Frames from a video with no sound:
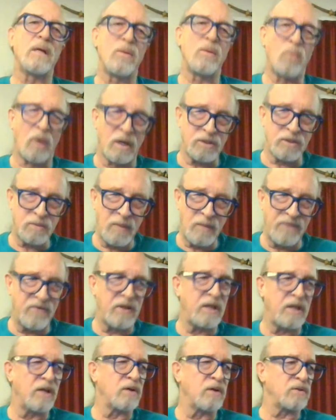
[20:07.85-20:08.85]
and watched my
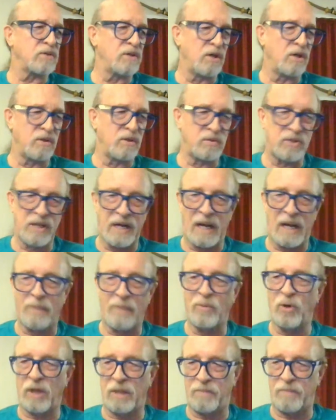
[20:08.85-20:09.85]
videos knows that
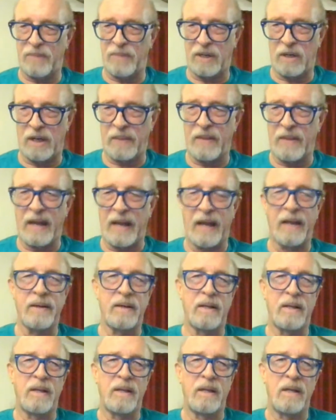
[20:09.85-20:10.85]
I'm really big on that.
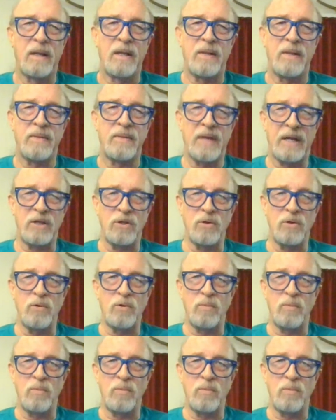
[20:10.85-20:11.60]
That